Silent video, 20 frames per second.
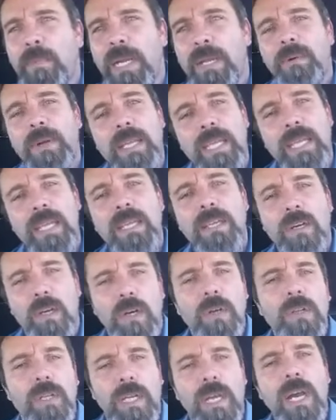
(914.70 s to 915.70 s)
But anyway, he
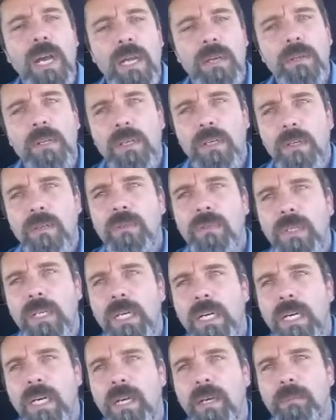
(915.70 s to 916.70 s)
early on, you
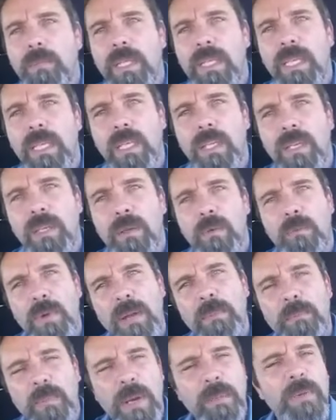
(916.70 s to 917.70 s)
know, he
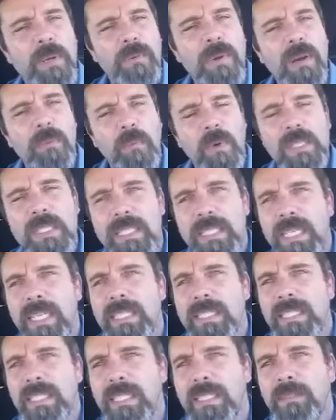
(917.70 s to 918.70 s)
probably around
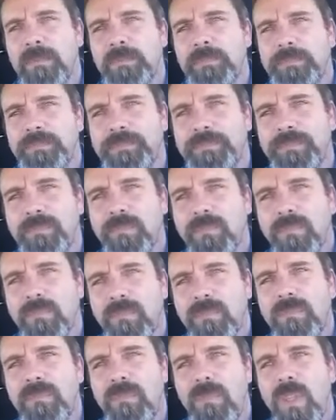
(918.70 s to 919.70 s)
160
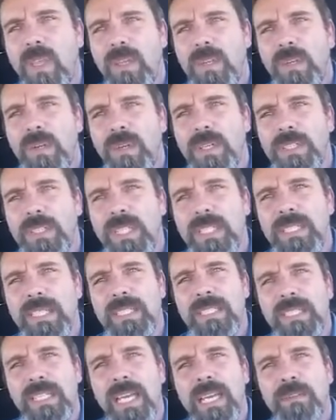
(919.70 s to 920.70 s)
during
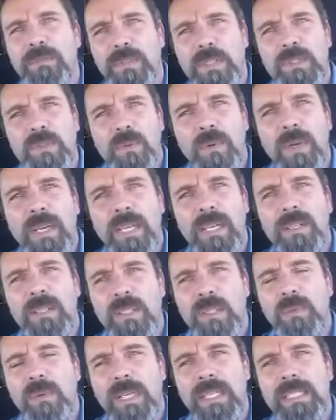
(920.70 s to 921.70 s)
Justin's life is the
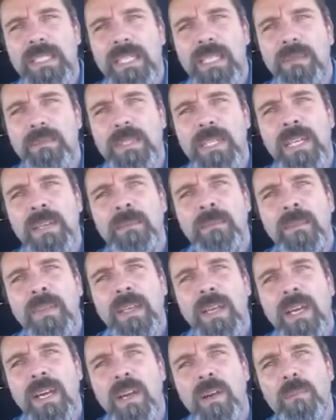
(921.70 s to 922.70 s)
way it seems.
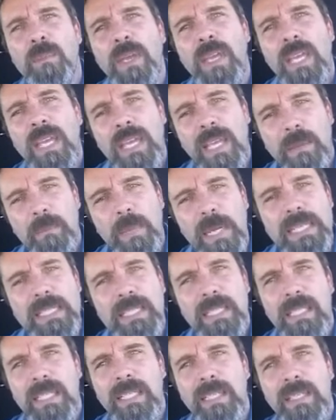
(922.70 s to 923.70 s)
He
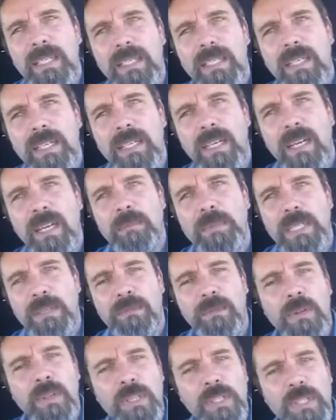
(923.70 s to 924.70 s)
basically
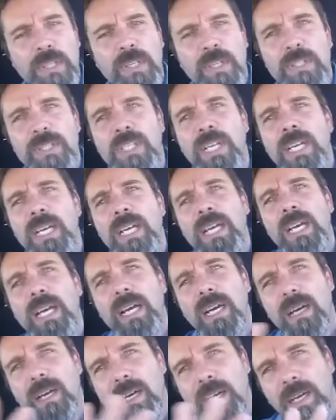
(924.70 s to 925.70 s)
did for the church
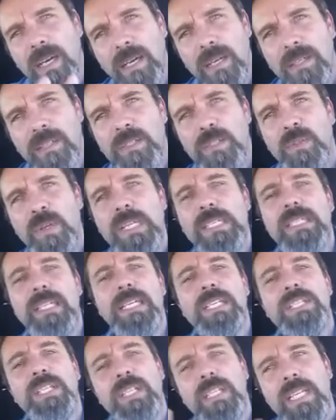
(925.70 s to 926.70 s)
a
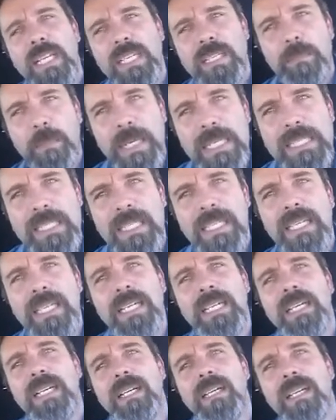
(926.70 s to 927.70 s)
translation that is basically
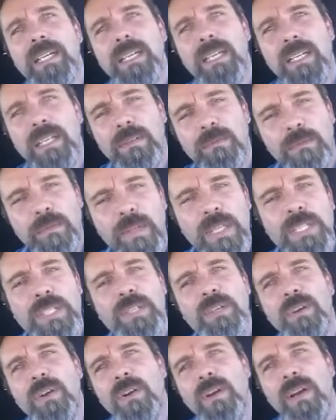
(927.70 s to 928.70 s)
a
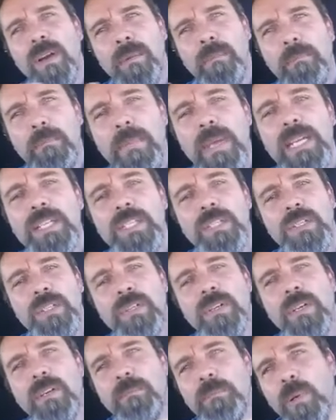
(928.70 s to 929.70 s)
conflation or a
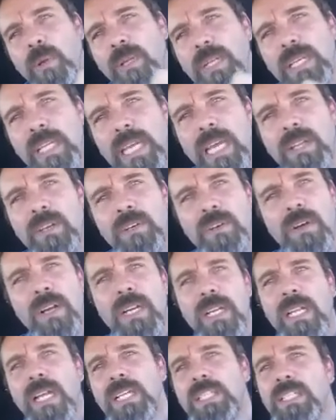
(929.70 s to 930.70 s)
mixture of pulling together
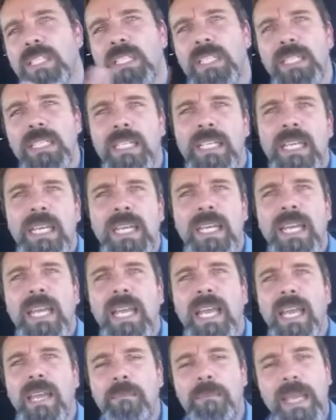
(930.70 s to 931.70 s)
chronologically
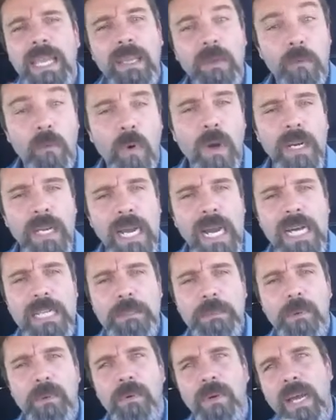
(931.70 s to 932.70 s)
and making one
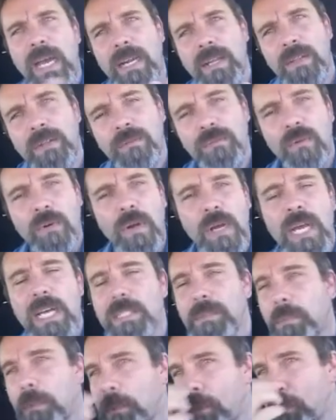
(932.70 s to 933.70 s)
gospel out of the four
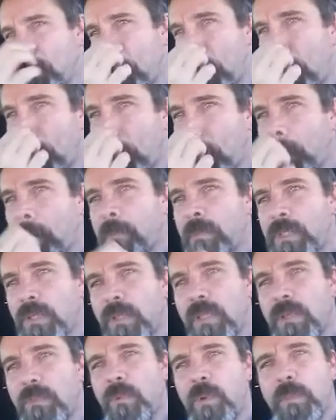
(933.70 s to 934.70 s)
gospels, right? So
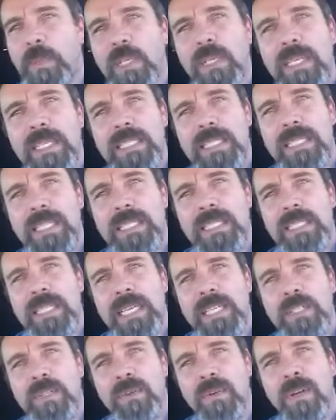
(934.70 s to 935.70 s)
that when we look at the
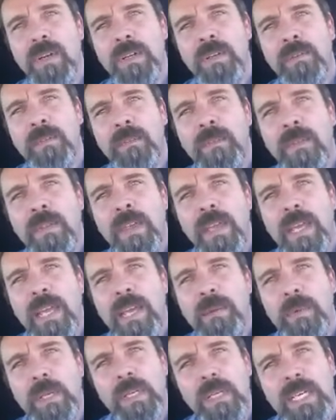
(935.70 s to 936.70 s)
Diatessaron
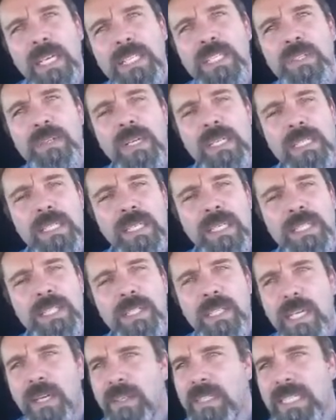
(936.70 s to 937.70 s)
and we look at its
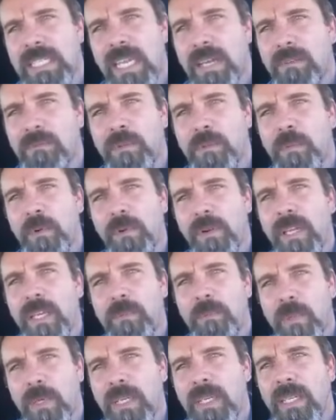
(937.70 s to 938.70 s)
translation, now it's not from
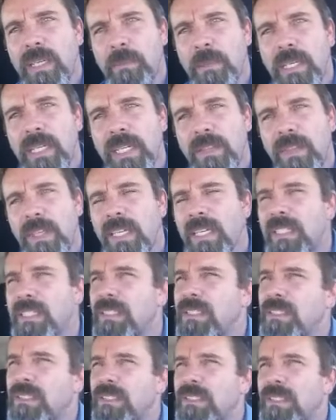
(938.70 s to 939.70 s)
Greek, but I mean, I think
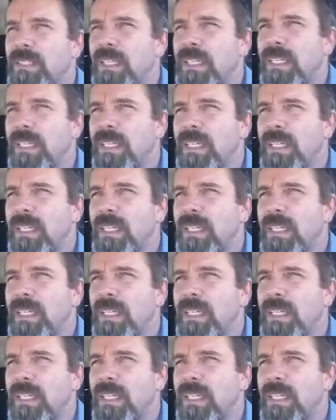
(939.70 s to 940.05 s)
it's,